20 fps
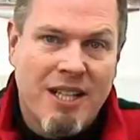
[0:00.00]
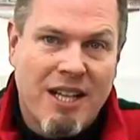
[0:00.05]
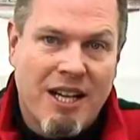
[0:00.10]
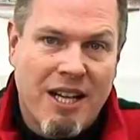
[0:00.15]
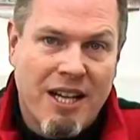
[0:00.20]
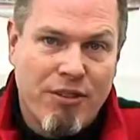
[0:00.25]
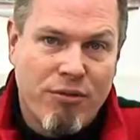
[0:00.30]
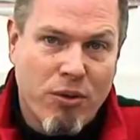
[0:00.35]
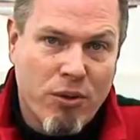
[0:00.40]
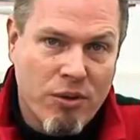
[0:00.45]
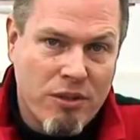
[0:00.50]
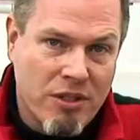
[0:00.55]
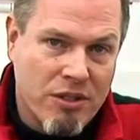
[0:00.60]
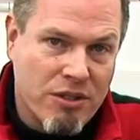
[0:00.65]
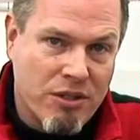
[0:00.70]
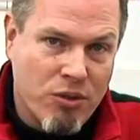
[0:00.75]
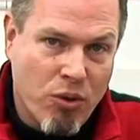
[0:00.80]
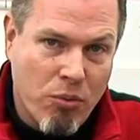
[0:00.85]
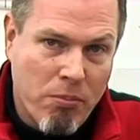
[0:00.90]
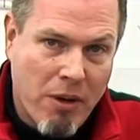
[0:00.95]
Hi folks,
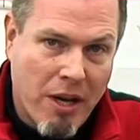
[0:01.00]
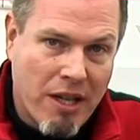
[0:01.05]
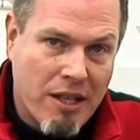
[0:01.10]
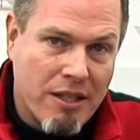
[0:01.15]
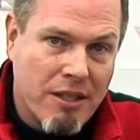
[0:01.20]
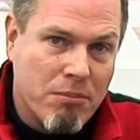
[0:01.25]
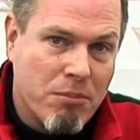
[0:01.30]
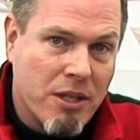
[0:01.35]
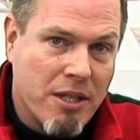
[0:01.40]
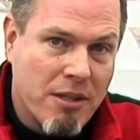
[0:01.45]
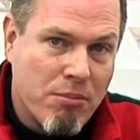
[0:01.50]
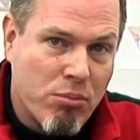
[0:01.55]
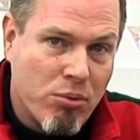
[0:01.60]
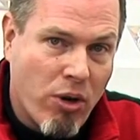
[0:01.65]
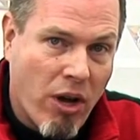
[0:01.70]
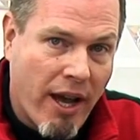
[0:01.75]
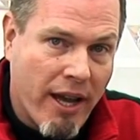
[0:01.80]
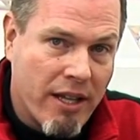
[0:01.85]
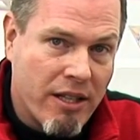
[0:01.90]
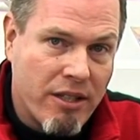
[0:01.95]
it's your old modeling buddy
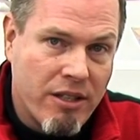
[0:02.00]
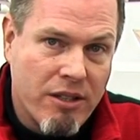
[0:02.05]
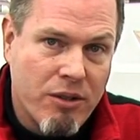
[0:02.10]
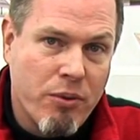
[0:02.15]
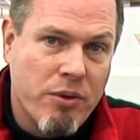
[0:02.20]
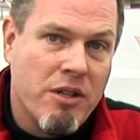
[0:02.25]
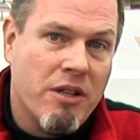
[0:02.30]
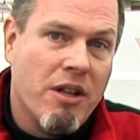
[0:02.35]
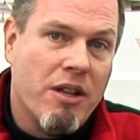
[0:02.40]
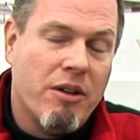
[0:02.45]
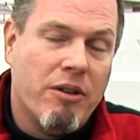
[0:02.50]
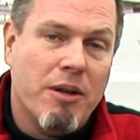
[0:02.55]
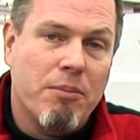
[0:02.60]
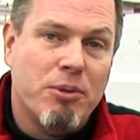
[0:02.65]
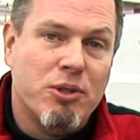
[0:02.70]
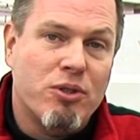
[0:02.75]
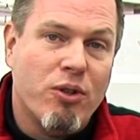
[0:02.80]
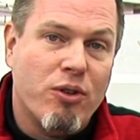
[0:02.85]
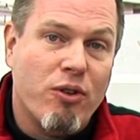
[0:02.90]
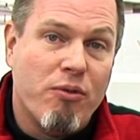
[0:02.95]
Brian here with another
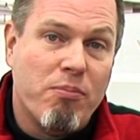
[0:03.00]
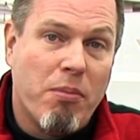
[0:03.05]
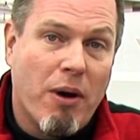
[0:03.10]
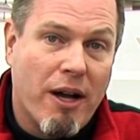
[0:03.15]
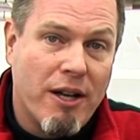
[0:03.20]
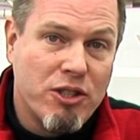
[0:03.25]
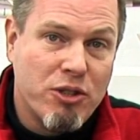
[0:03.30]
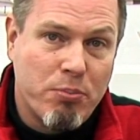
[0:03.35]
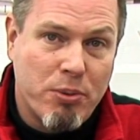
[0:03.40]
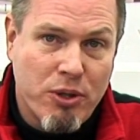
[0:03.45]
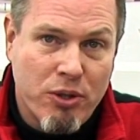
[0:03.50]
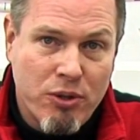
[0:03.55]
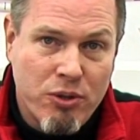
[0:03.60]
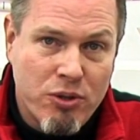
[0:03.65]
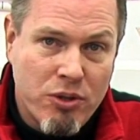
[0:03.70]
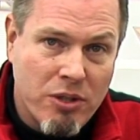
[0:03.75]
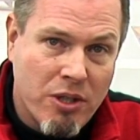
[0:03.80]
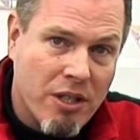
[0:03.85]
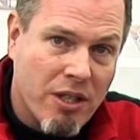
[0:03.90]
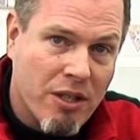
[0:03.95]
episode of Boss
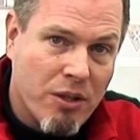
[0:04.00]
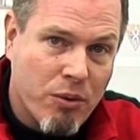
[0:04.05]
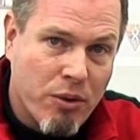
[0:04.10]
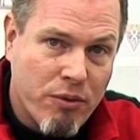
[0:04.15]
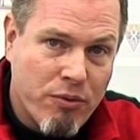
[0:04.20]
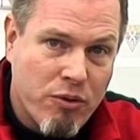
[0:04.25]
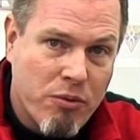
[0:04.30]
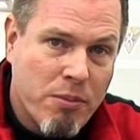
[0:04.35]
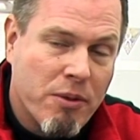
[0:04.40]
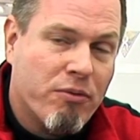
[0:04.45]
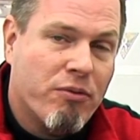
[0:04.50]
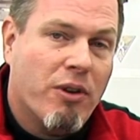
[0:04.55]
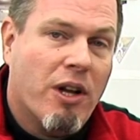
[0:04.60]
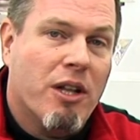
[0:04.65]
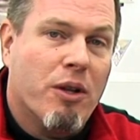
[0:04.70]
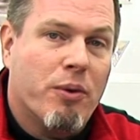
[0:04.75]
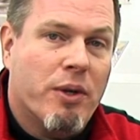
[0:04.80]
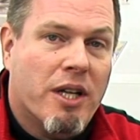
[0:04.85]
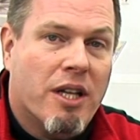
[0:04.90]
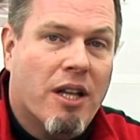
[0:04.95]
Builds, where if you've been
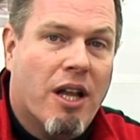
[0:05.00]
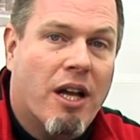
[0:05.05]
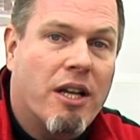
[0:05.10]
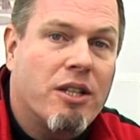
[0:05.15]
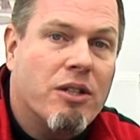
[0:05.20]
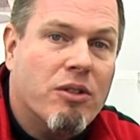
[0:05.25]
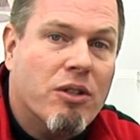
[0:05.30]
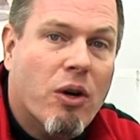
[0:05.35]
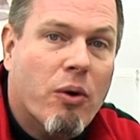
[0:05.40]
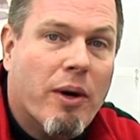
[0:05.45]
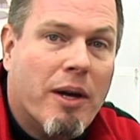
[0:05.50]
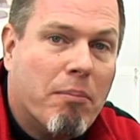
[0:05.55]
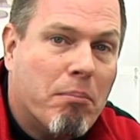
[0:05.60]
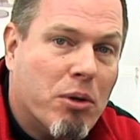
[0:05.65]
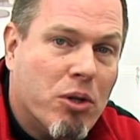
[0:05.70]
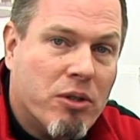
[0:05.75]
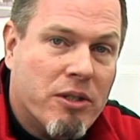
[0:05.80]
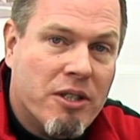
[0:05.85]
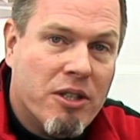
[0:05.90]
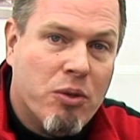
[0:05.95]
following along, you know I'm
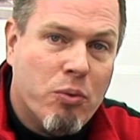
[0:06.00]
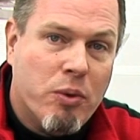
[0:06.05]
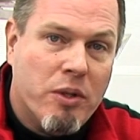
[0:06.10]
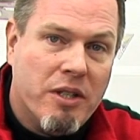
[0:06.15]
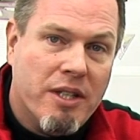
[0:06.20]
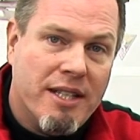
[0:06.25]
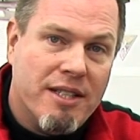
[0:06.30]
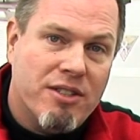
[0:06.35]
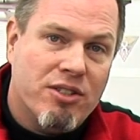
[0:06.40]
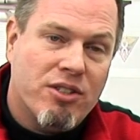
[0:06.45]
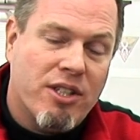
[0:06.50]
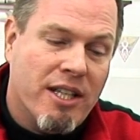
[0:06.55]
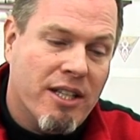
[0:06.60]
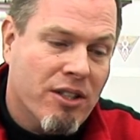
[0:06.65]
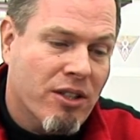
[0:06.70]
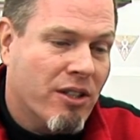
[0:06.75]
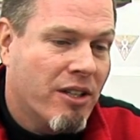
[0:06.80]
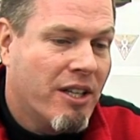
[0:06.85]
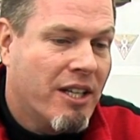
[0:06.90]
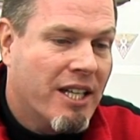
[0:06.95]
building the 1/9
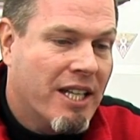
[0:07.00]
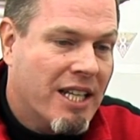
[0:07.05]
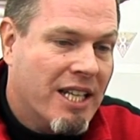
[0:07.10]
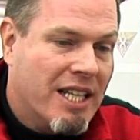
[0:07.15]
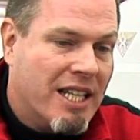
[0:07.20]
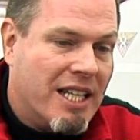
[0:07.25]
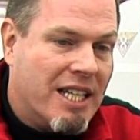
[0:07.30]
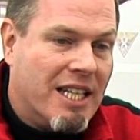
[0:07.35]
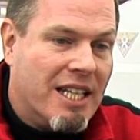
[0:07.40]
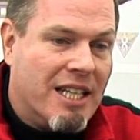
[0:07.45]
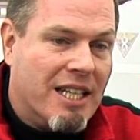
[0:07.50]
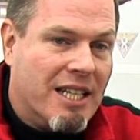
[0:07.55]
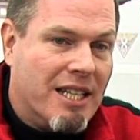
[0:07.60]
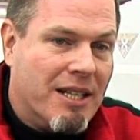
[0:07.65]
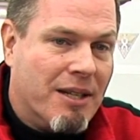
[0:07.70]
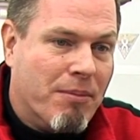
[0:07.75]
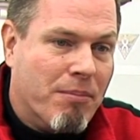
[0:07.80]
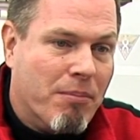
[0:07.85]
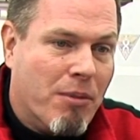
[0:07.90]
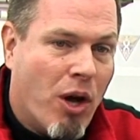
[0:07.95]
scale
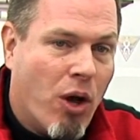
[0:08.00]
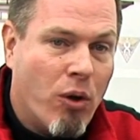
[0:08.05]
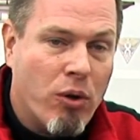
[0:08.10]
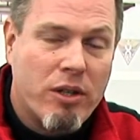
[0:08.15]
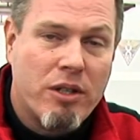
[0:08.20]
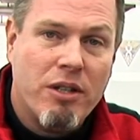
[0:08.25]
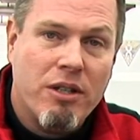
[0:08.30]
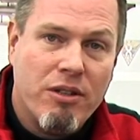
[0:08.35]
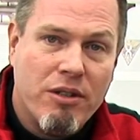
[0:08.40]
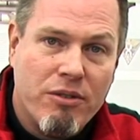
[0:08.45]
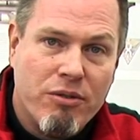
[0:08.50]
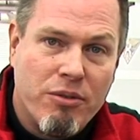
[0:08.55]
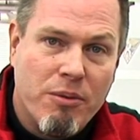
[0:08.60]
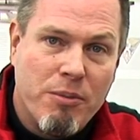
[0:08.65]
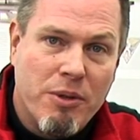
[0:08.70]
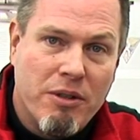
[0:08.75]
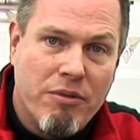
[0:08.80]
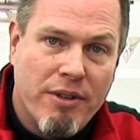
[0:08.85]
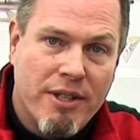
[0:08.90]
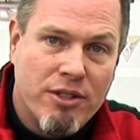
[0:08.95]
Hulk
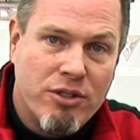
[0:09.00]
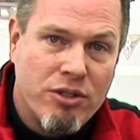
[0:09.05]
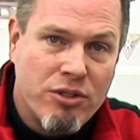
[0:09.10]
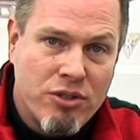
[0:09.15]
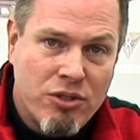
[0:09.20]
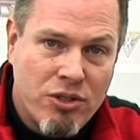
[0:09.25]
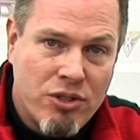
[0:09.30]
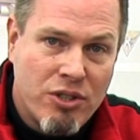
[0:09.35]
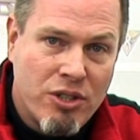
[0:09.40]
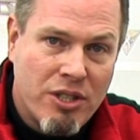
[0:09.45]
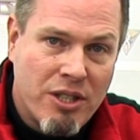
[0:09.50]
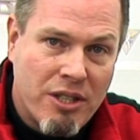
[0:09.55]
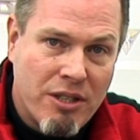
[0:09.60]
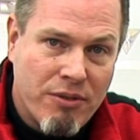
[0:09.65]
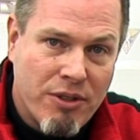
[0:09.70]
from the Avengers